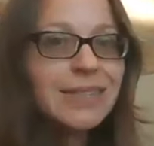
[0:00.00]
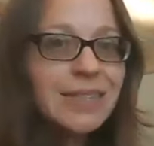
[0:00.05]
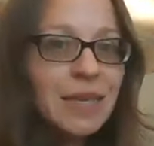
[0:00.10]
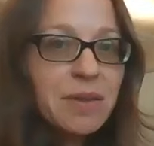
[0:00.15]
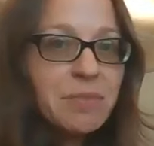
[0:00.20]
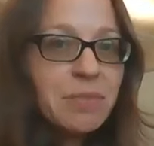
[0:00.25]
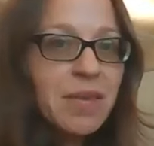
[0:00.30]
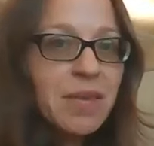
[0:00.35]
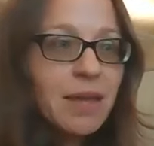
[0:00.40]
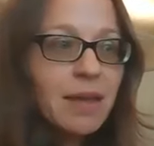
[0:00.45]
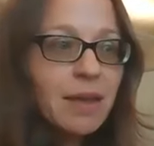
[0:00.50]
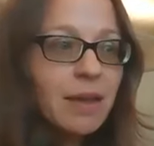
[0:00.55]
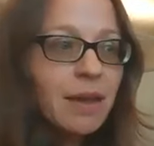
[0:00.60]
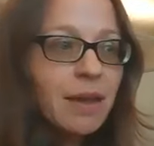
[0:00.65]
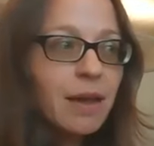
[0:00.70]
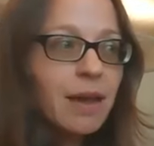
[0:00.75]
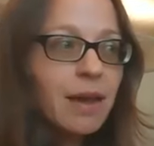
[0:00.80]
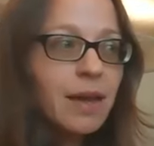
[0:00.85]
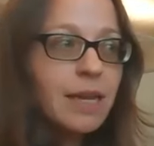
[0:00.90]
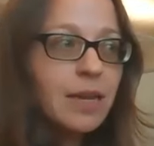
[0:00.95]
Same thing.
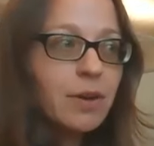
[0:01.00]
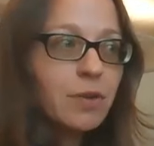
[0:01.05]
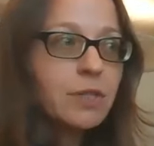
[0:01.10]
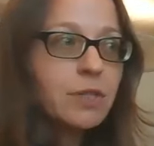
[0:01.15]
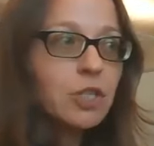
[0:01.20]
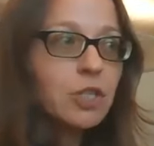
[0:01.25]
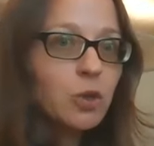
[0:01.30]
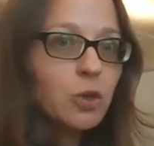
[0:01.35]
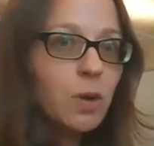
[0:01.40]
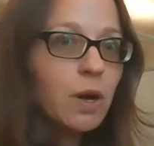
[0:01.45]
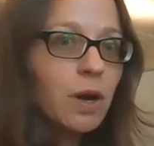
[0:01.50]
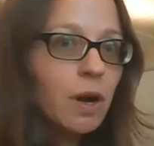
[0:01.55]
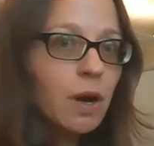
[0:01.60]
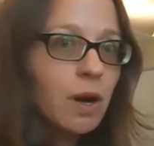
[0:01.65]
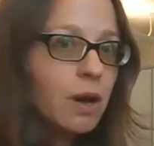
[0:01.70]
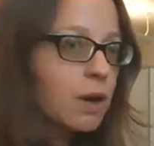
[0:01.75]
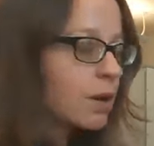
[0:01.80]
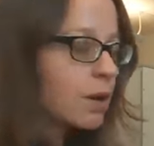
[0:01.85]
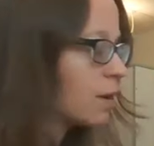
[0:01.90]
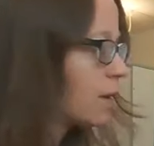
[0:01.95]
I hear the short
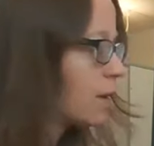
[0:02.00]
ah.